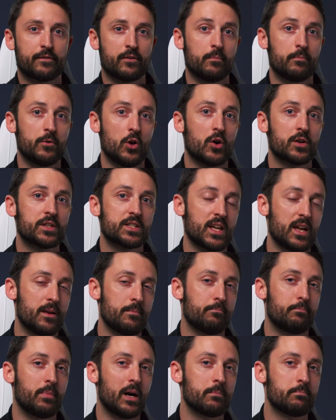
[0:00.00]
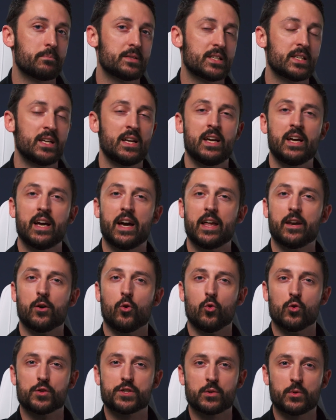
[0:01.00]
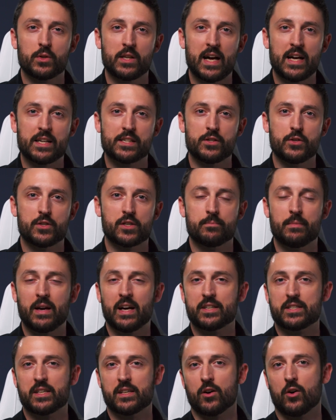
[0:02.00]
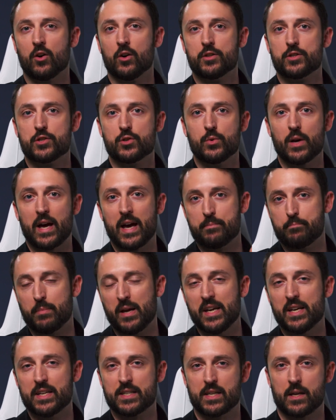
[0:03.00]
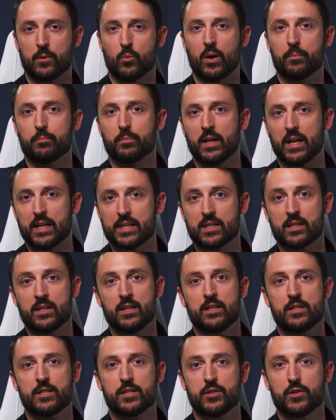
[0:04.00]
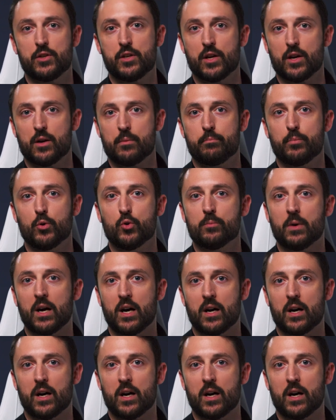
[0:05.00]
from knocks and bumps, and it also allows you to mount it onto a PSA 1 Plus studio boom